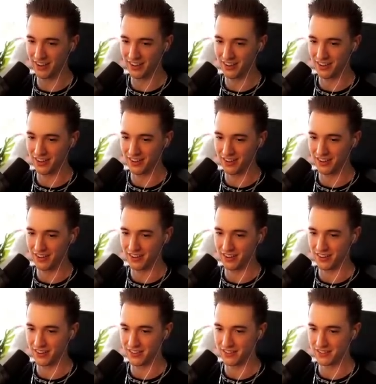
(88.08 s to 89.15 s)

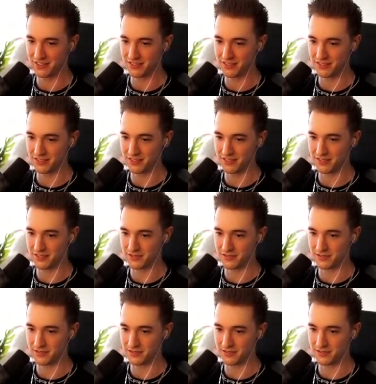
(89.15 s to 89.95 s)
Nothing is said.